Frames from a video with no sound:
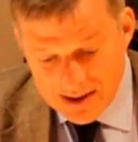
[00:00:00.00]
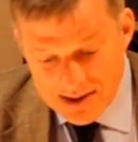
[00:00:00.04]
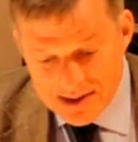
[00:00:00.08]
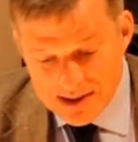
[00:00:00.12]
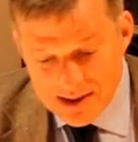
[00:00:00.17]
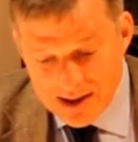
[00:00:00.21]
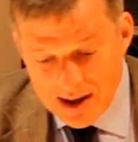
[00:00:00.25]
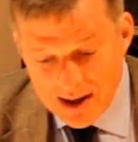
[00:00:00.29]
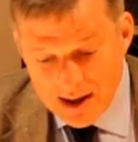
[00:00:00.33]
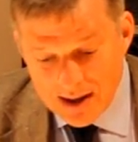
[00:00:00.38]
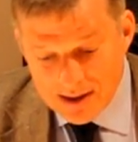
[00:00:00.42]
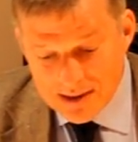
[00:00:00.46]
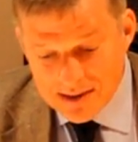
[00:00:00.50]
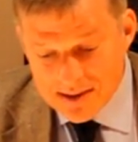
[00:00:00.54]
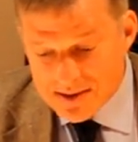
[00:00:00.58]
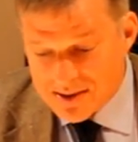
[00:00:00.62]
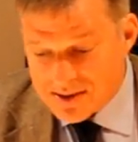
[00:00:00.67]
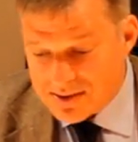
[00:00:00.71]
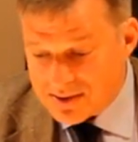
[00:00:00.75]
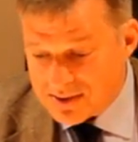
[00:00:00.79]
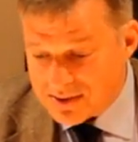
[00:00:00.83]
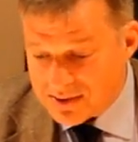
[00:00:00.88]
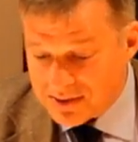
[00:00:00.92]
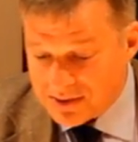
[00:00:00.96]
of
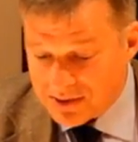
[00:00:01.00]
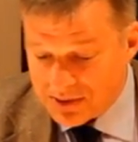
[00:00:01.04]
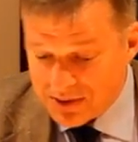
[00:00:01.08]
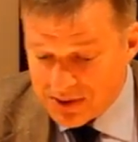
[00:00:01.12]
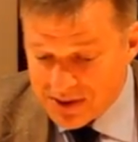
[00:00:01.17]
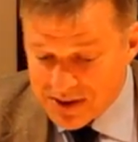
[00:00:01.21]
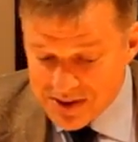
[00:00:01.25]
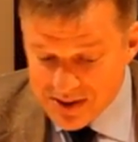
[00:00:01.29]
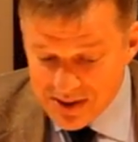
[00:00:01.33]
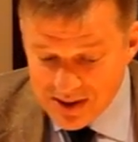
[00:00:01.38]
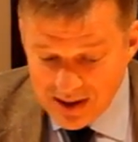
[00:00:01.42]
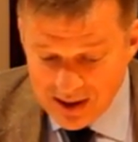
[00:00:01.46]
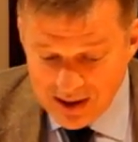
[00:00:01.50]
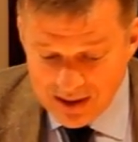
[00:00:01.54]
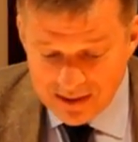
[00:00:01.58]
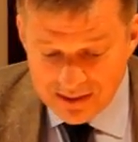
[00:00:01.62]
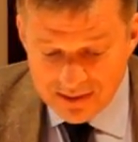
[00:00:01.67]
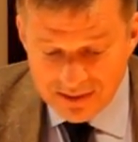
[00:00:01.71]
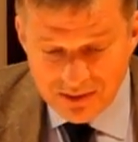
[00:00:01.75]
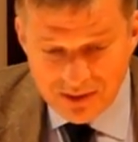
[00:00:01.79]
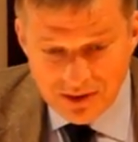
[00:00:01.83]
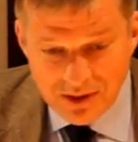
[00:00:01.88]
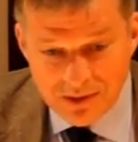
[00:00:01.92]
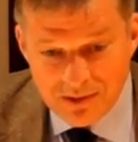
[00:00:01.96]
science. They're going to say,
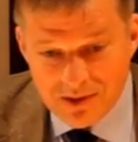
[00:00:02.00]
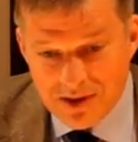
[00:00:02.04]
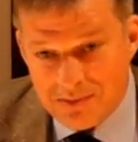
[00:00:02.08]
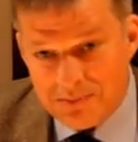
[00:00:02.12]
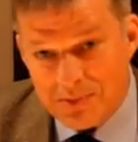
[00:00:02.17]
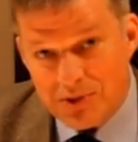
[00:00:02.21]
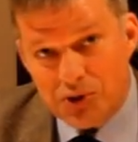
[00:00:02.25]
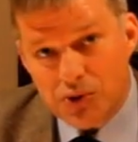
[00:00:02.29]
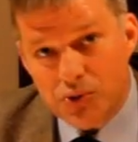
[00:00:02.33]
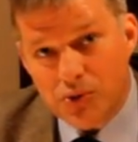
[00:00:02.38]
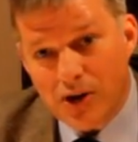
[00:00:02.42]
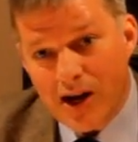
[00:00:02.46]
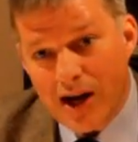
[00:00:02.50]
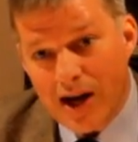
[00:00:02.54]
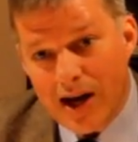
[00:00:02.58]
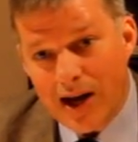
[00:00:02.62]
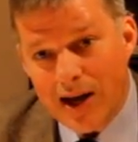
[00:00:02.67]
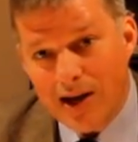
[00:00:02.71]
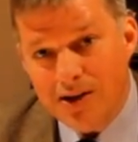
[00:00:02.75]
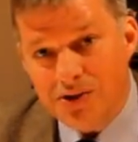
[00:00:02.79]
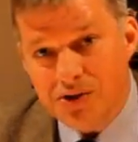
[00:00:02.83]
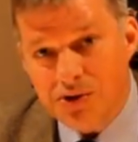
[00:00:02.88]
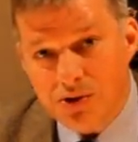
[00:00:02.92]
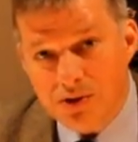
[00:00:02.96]
they've been
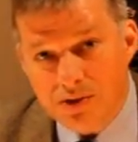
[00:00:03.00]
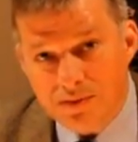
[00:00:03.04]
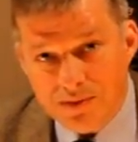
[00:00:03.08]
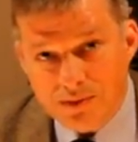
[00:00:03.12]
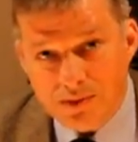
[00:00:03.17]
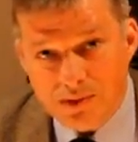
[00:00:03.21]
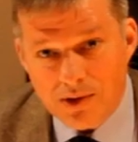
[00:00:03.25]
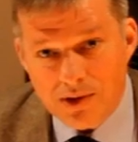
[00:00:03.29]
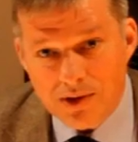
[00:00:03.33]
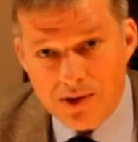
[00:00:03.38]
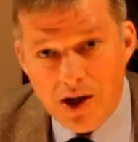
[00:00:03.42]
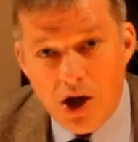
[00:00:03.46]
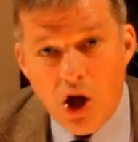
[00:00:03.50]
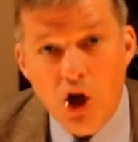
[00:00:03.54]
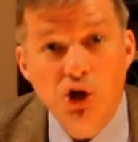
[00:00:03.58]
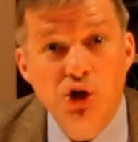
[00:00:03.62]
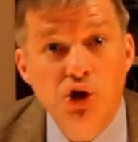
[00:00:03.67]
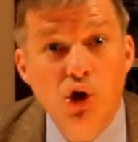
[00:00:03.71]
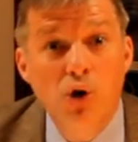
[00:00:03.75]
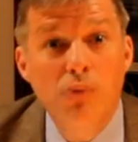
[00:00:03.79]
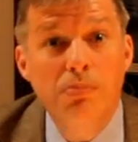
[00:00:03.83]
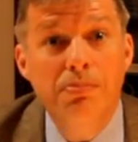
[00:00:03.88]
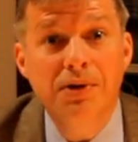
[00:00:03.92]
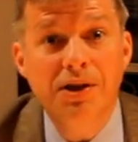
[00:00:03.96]
trying and so forth.
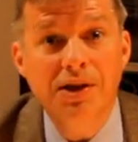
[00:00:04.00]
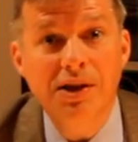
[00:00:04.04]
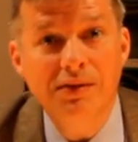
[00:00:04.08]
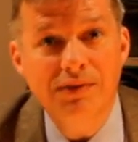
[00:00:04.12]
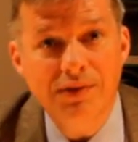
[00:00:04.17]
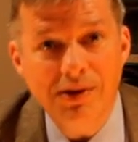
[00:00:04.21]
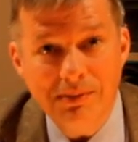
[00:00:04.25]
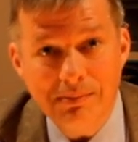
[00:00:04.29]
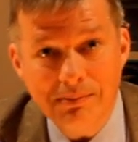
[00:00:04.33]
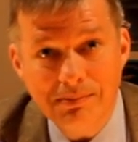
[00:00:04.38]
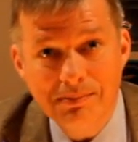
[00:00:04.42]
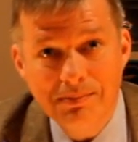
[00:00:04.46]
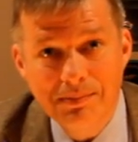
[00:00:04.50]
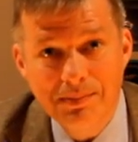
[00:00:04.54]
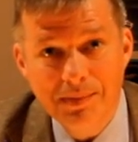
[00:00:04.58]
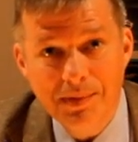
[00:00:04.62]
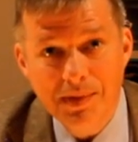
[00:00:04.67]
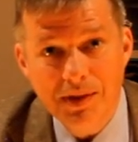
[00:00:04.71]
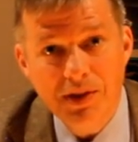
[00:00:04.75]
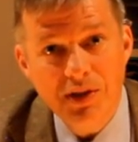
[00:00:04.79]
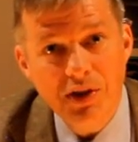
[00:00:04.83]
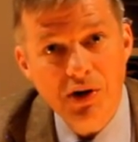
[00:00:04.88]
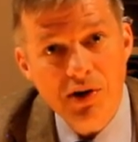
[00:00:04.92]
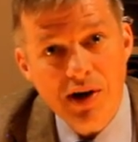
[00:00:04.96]
Don't believe them.
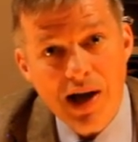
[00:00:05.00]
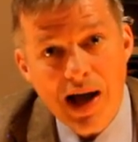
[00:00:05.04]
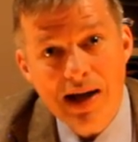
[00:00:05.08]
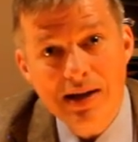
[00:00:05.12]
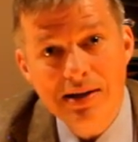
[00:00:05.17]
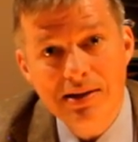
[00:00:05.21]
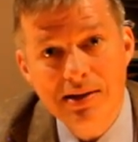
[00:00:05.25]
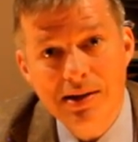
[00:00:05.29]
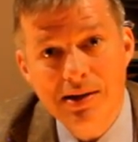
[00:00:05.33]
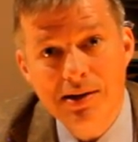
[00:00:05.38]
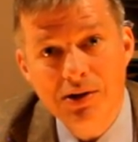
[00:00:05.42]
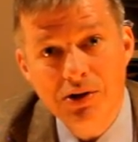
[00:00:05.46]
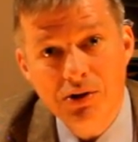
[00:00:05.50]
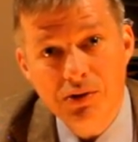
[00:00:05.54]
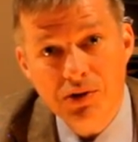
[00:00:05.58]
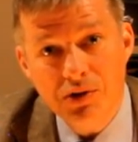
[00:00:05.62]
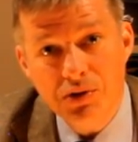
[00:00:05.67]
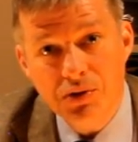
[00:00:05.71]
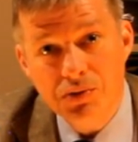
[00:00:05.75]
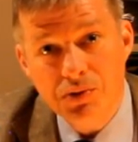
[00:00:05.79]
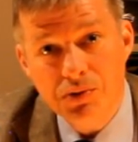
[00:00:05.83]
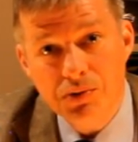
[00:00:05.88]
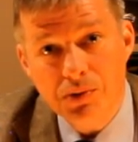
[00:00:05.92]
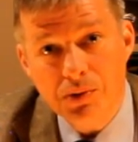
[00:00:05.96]
They're not telling you the
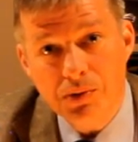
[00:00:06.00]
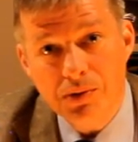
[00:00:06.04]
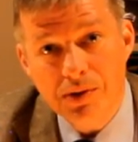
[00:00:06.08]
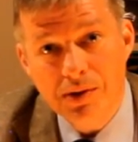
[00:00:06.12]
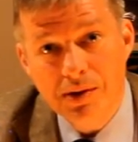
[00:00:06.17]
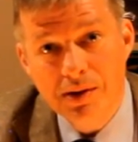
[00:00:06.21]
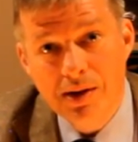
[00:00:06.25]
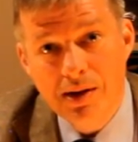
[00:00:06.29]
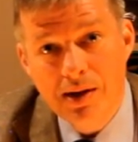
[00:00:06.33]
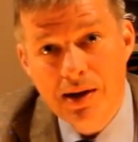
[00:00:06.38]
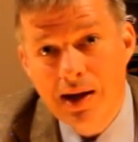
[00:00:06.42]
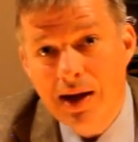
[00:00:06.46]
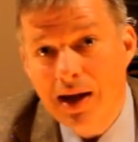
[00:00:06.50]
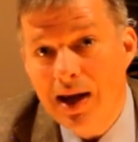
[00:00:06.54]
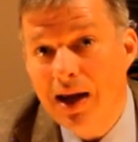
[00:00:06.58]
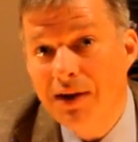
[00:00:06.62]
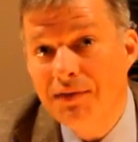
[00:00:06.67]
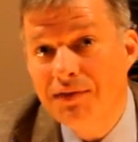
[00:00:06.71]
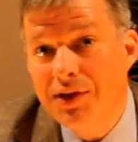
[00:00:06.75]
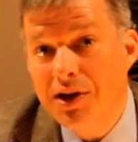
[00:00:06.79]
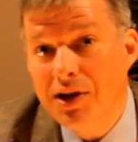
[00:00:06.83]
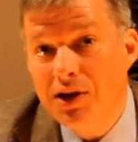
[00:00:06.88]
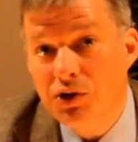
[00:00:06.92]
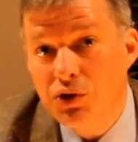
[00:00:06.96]
truth.
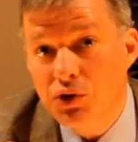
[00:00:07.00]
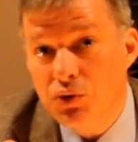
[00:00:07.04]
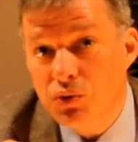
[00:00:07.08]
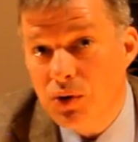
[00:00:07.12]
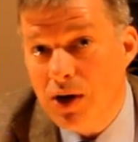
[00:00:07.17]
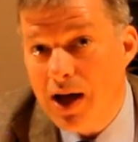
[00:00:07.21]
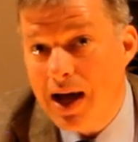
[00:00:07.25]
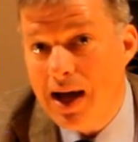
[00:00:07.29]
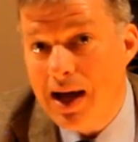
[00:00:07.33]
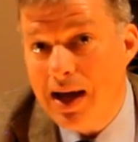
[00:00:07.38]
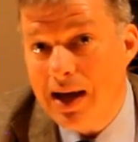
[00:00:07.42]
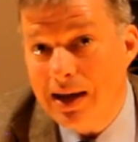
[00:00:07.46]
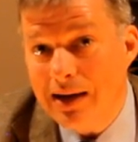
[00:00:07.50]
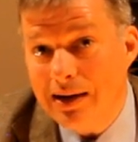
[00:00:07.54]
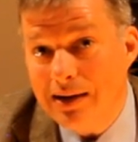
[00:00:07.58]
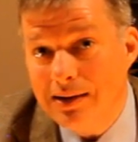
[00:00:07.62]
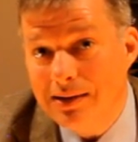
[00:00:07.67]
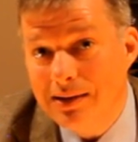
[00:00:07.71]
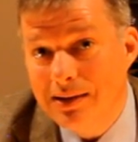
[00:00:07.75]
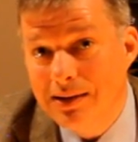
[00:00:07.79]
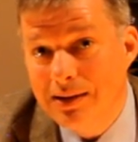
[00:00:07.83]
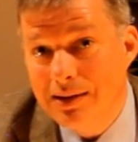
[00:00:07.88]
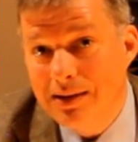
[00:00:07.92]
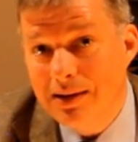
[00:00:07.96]
If they had tried,
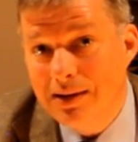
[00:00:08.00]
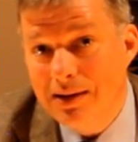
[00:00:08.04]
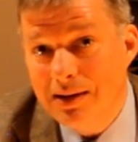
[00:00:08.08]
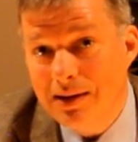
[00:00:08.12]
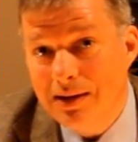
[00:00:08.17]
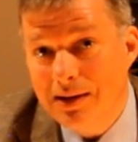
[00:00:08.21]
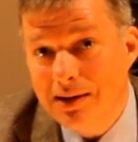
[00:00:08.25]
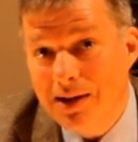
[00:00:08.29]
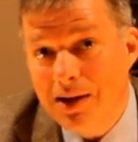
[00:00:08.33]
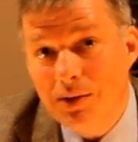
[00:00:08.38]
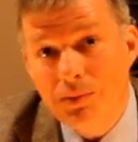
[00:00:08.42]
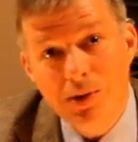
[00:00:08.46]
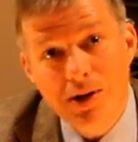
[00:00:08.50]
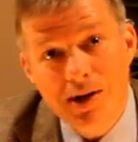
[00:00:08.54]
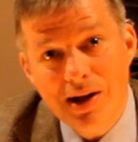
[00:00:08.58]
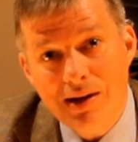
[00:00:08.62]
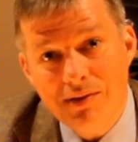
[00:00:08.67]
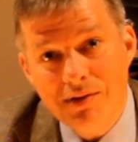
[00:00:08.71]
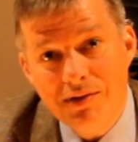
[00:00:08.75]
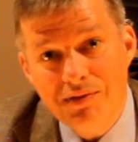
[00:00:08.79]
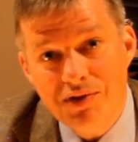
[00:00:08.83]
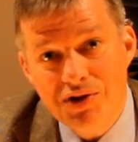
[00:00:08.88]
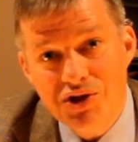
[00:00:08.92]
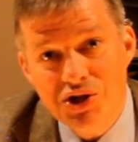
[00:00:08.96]
then we'd
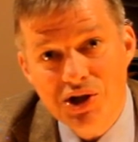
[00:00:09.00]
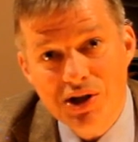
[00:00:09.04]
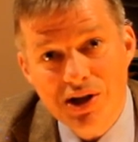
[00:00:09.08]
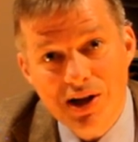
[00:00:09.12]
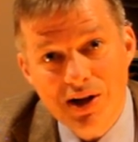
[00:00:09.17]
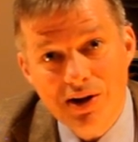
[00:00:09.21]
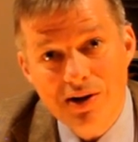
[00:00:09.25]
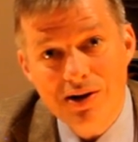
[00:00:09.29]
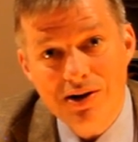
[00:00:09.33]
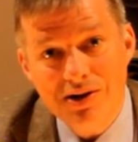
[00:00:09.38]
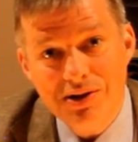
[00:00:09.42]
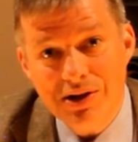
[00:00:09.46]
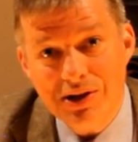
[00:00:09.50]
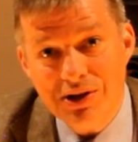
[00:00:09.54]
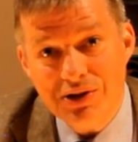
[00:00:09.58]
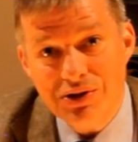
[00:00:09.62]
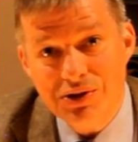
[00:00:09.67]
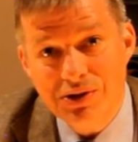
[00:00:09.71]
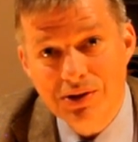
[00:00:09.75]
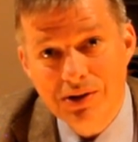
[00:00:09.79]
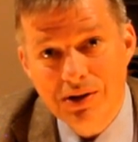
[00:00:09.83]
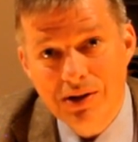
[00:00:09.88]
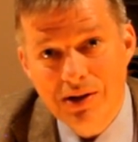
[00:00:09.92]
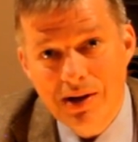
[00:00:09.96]
have a fishing
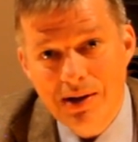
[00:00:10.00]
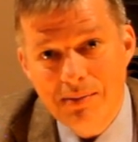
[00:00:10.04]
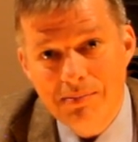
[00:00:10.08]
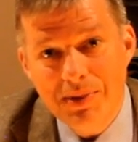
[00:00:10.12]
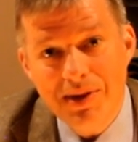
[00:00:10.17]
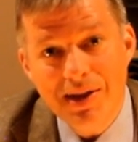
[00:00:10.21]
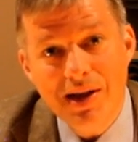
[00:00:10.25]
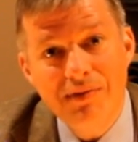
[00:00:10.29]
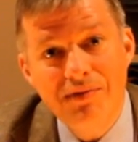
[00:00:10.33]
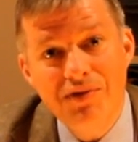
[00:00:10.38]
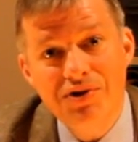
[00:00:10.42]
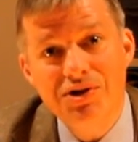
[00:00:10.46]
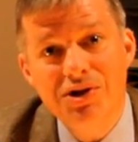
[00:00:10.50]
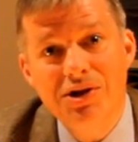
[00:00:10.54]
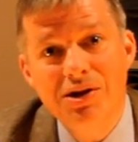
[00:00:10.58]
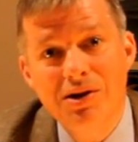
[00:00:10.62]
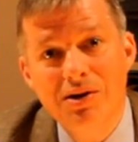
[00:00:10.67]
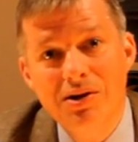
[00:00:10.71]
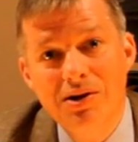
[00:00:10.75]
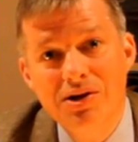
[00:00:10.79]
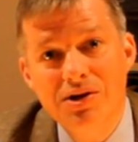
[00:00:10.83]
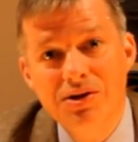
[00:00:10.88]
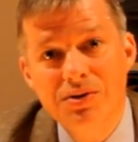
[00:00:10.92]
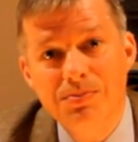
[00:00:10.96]
heritage. But that fishing
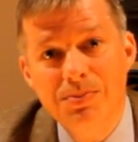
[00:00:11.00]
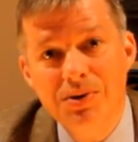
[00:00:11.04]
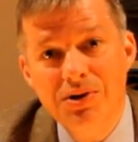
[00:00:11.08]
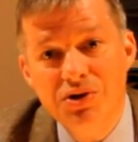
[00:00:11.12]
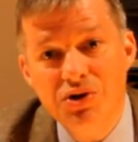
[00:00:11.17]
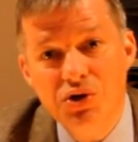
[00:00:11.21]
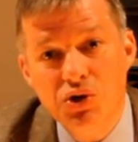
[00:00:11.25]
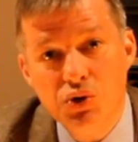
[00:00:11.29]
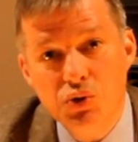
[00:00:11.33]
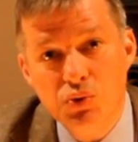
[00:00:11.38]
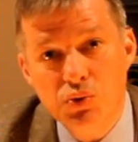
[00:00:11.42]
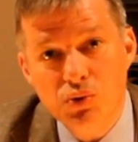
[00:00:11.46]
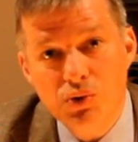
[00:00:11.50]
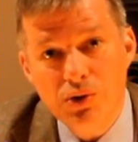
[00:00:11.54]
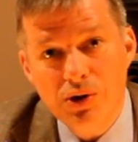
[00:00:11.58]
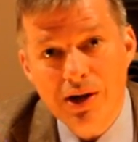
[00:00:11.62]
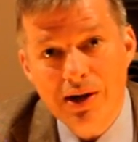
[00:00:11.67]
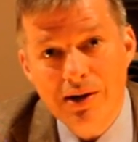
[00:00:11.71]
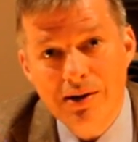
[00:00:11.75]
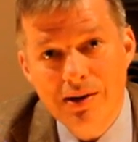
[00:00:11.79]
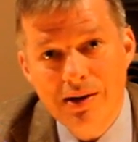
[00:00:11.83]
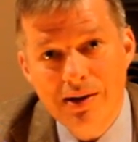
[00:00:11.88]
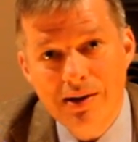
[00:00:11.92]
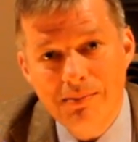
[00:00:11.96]
heritage has been
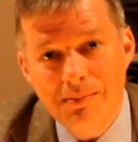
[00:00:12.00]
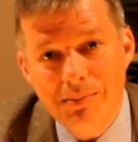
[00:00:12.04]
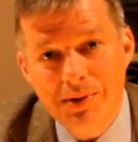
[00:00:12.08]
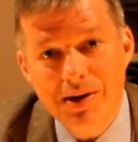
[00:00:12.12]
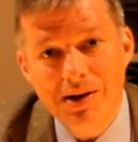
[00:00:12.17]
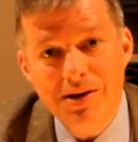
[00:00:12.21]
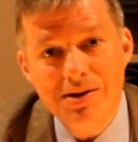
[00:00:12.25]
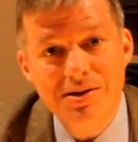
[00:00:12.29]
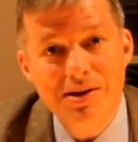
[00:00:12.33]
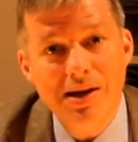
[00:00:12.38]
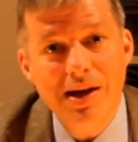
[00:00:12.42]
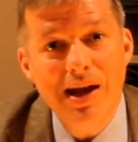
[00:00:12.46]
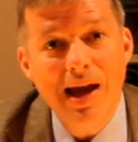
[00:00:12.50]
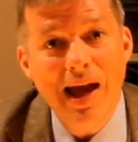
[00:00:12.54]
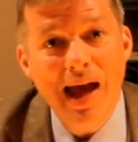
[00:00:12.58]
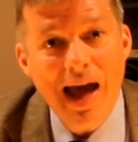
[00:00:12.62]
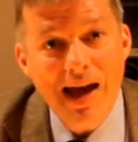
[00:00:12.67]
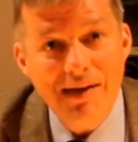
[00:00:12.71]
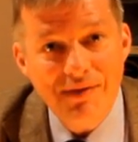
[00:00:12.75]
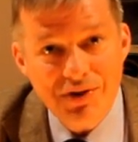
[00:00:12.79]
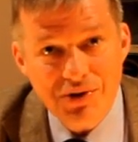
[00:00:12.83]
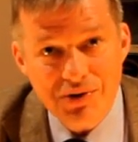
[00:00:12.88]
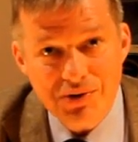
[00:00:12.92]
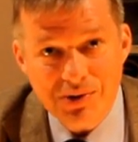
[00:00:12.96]
destroyed because they
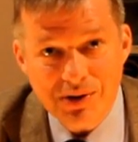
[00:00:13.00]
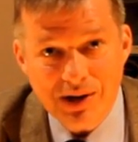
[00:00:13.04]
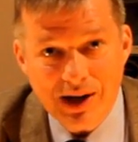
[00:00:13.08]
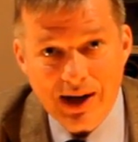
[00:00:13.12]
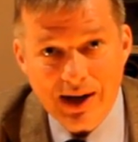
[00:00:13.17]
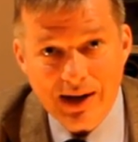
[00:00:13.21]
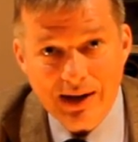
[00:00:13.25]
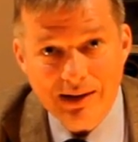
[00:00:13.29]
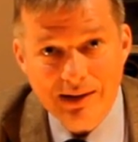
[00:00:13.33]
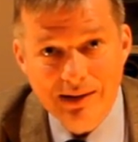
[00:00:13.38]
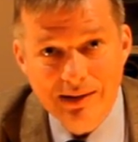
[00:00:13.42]
haven't tried.